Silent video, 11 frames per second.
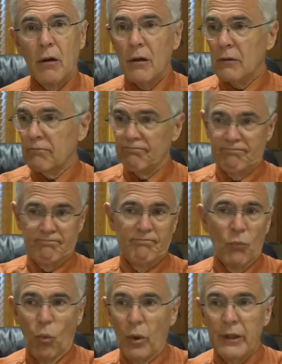are
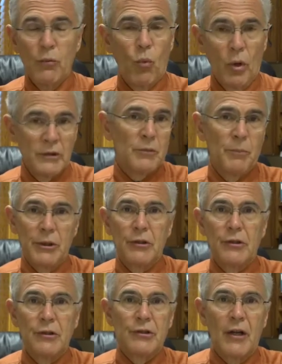what He wants me to
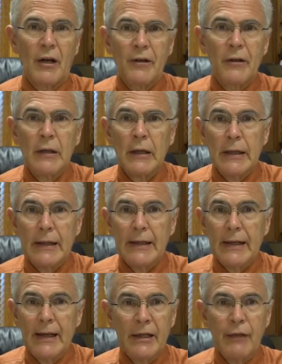desire,
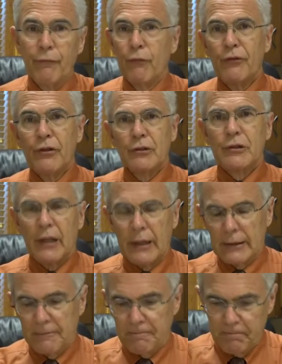and He fulfills that.